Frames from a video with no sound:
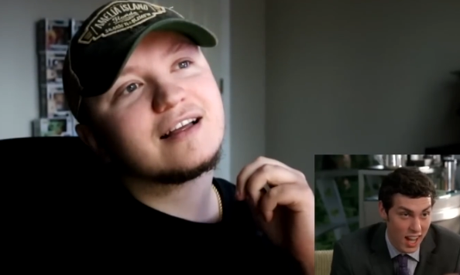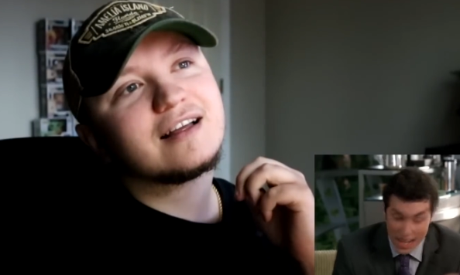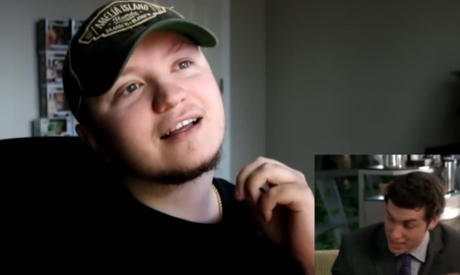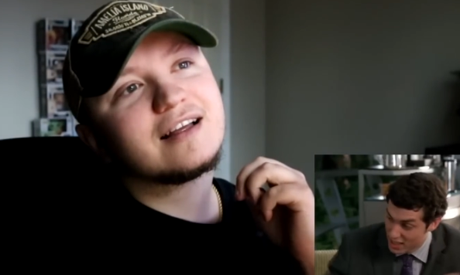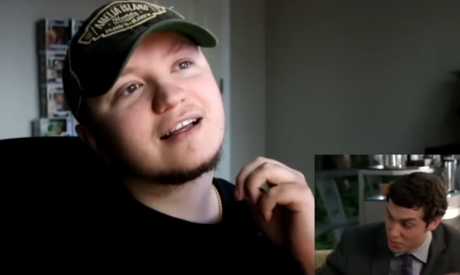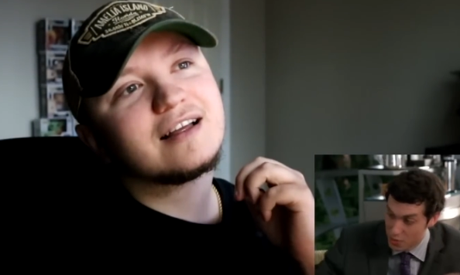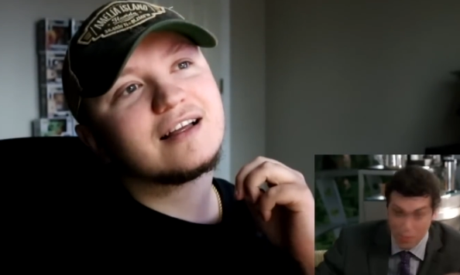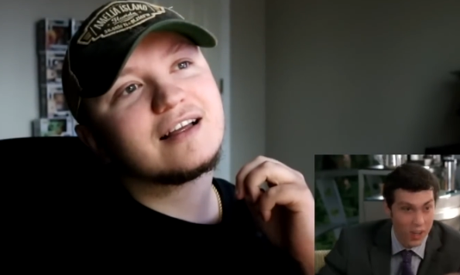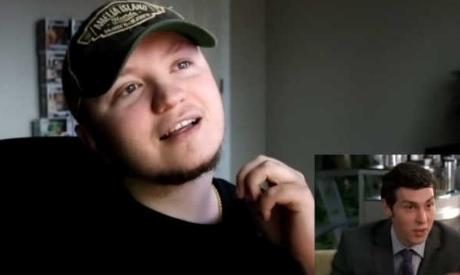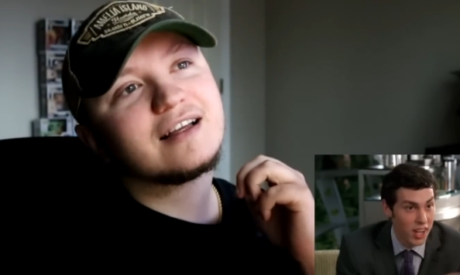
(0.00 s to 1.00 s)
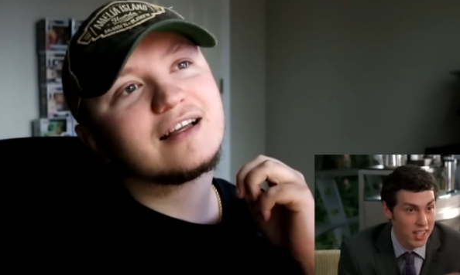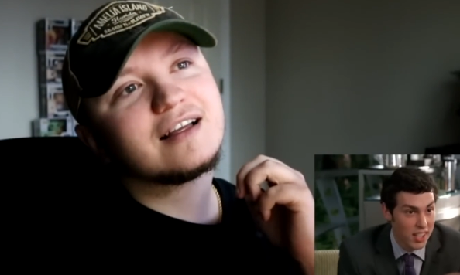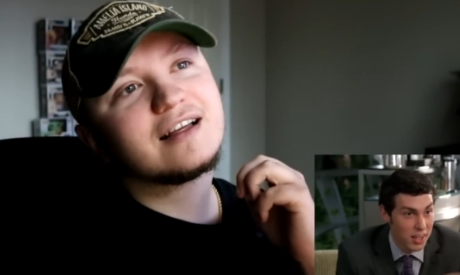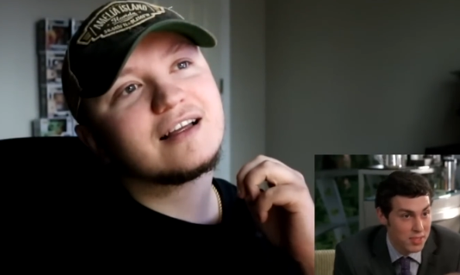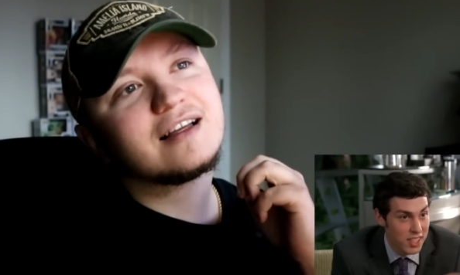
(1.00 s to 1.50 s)
Speaker 1: And the kid with the party wagon
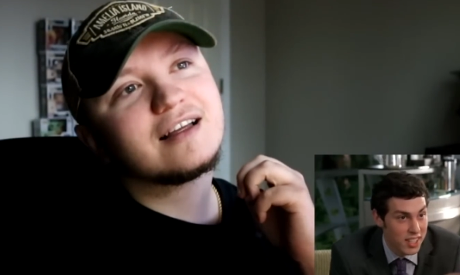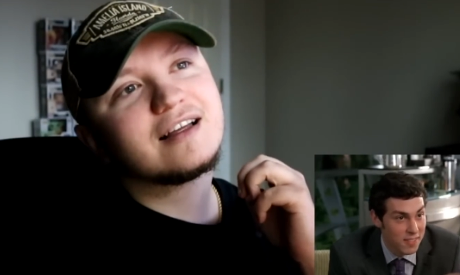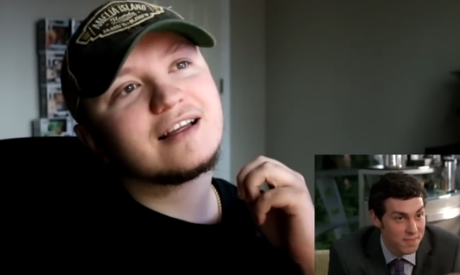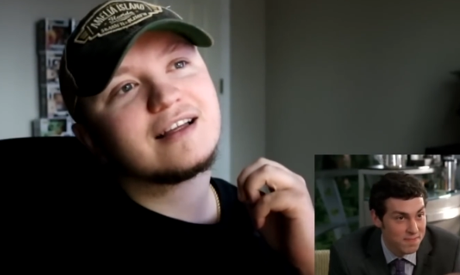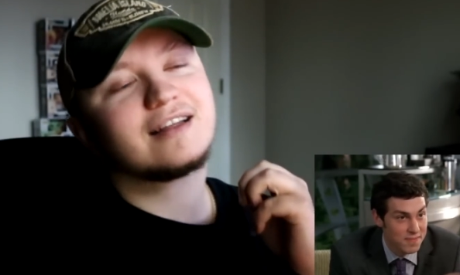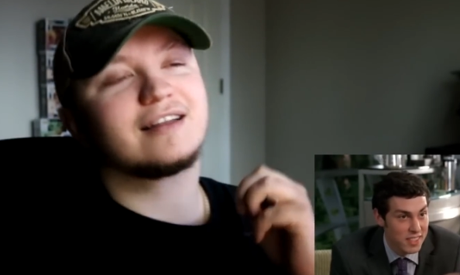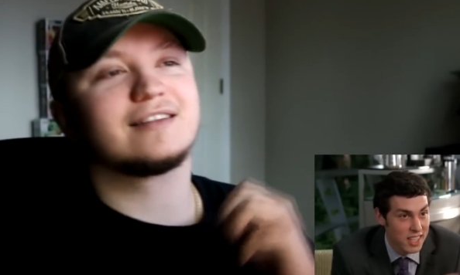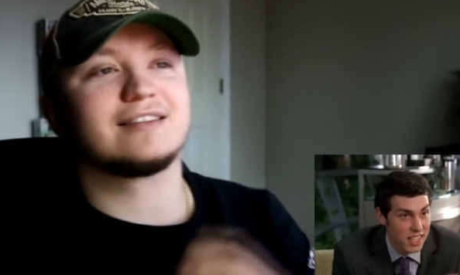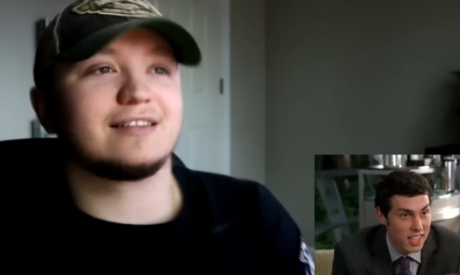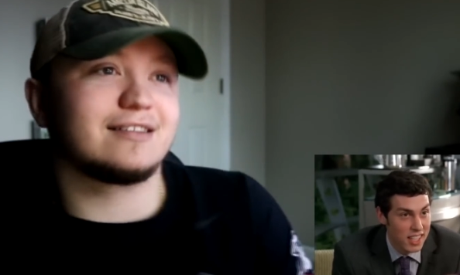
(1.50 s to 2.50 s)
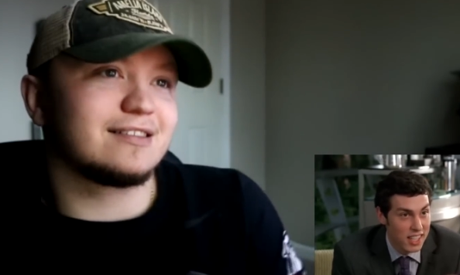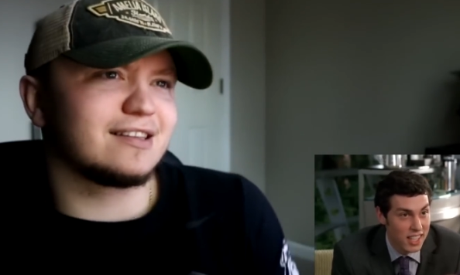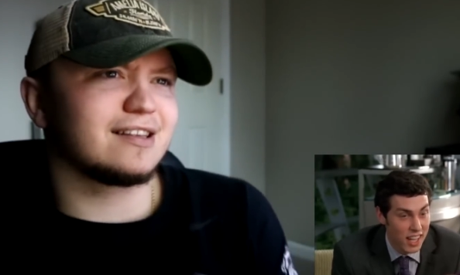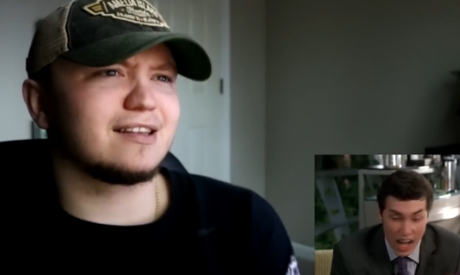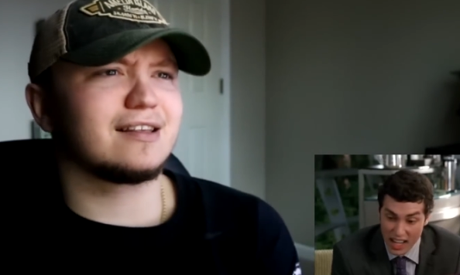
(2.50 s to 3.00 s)
comes in.
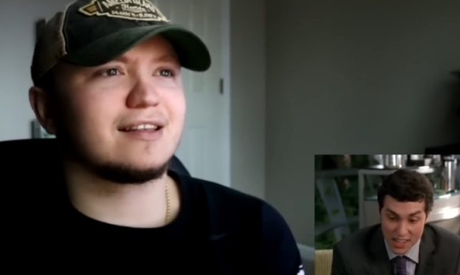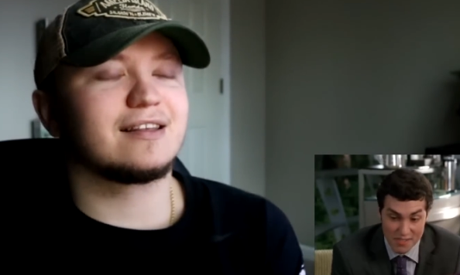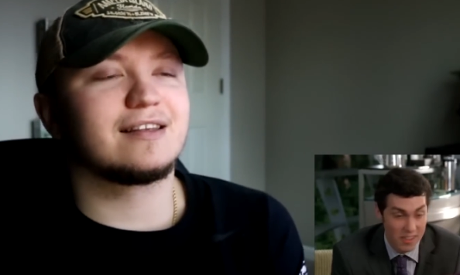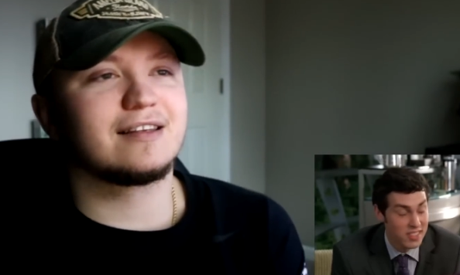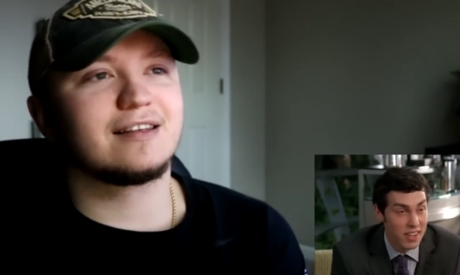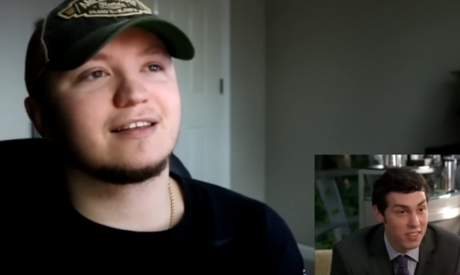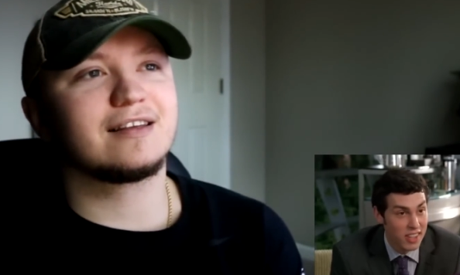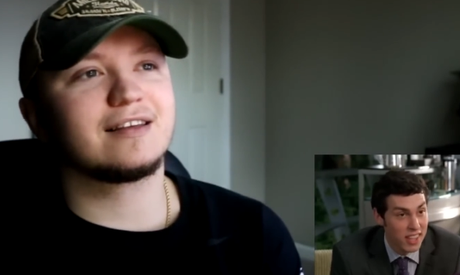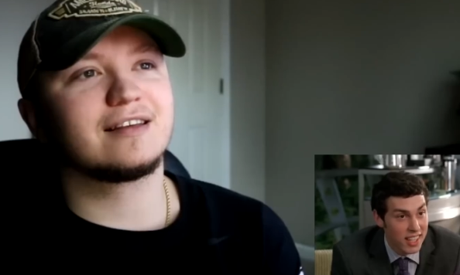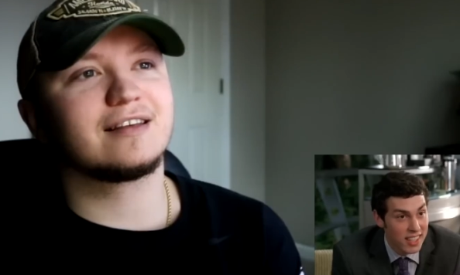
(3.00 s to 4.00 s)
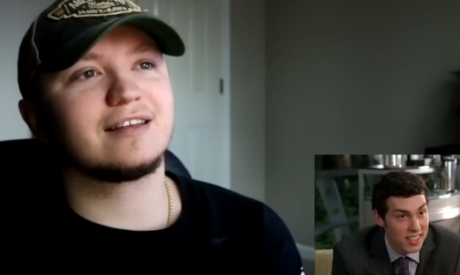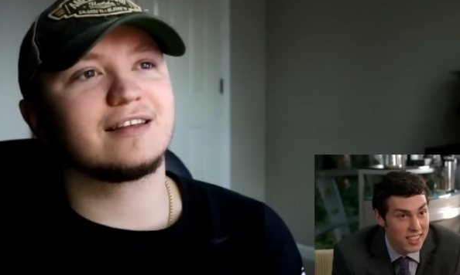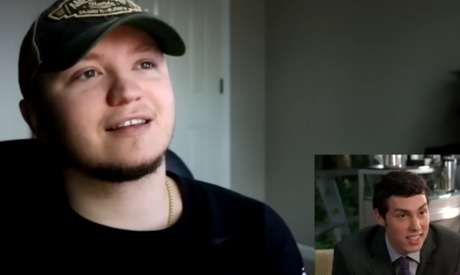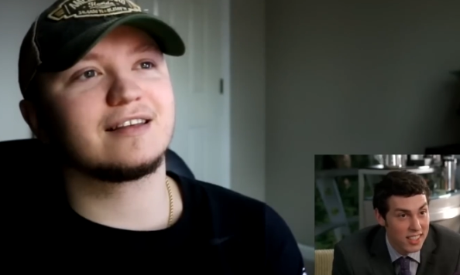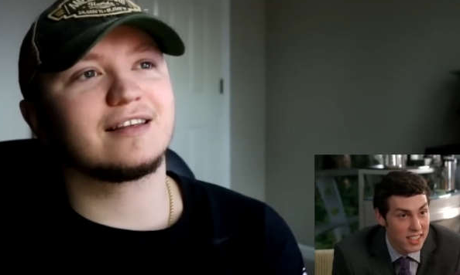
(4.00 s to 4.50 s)
I confess everything.
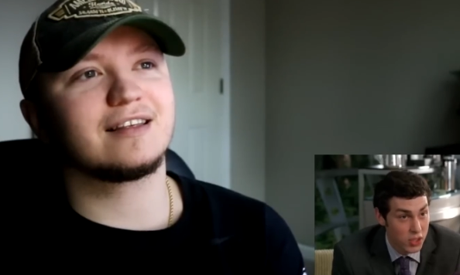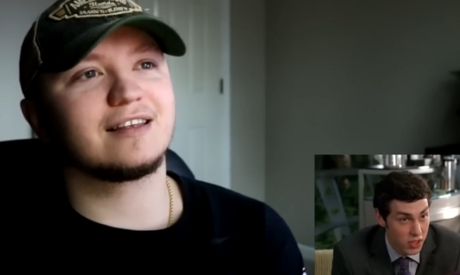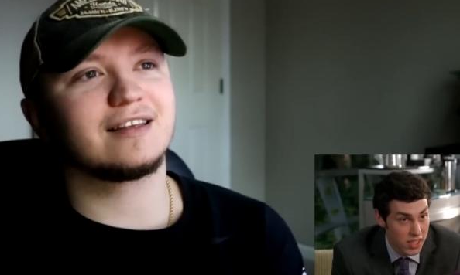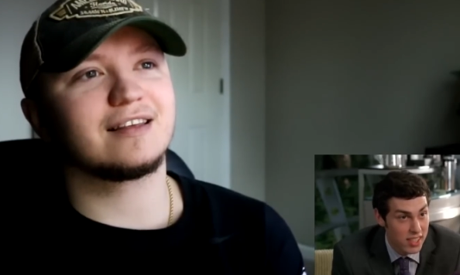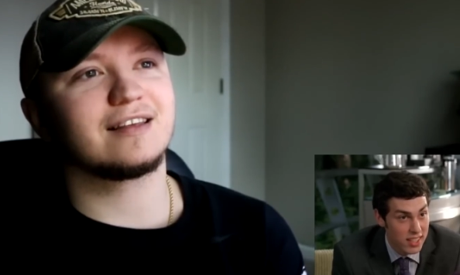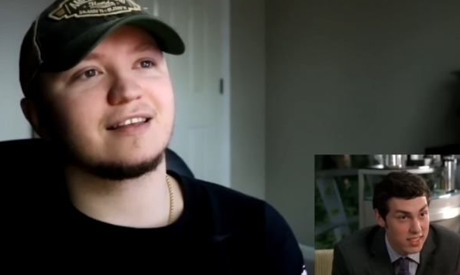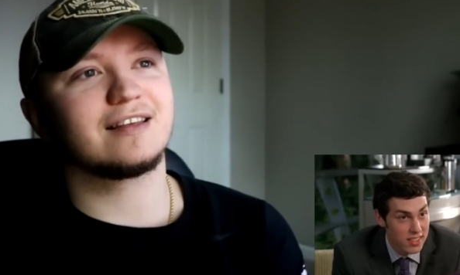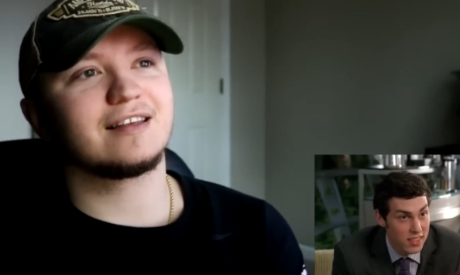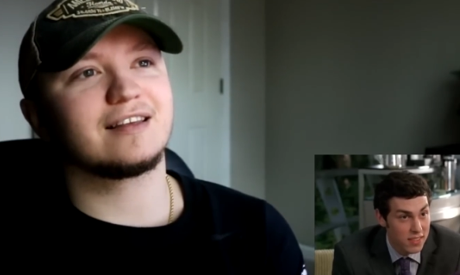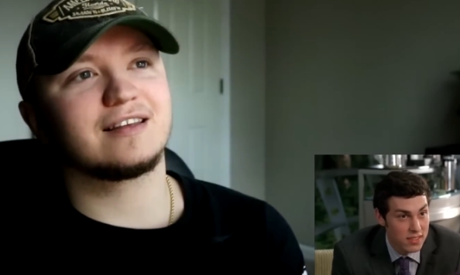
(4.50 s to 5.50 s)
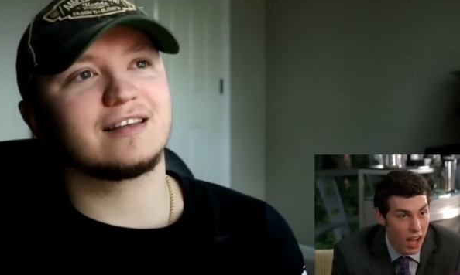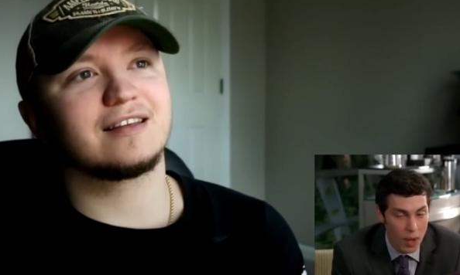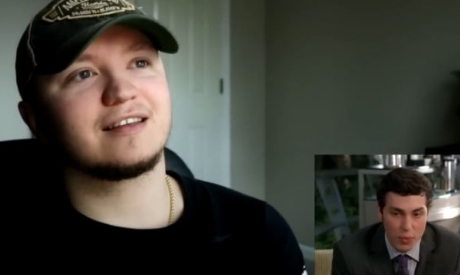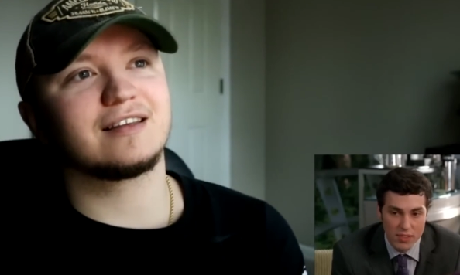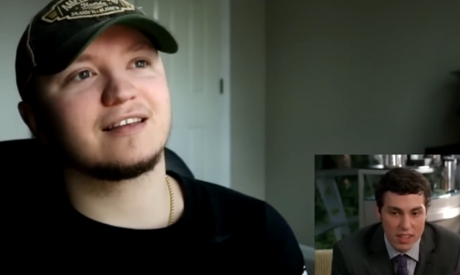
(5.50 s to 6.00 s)
You know what he says? I
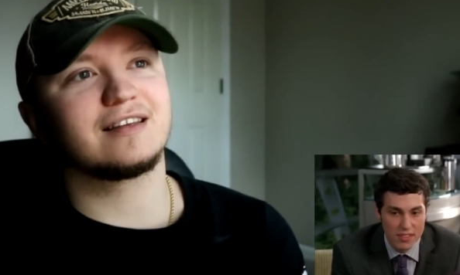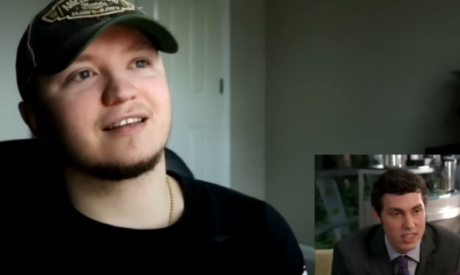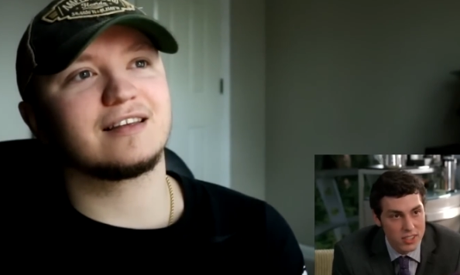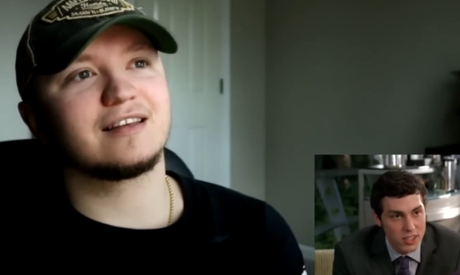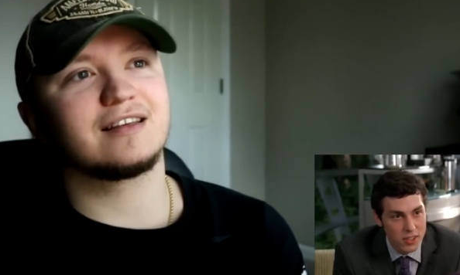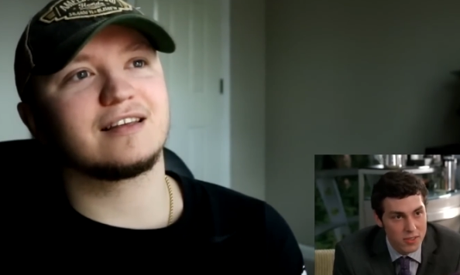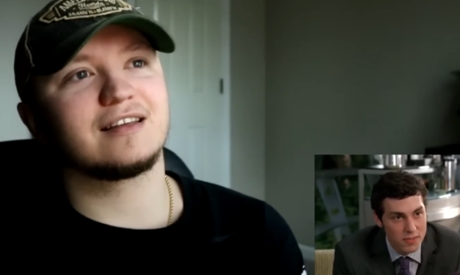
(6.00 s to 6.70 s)
would have given it to you.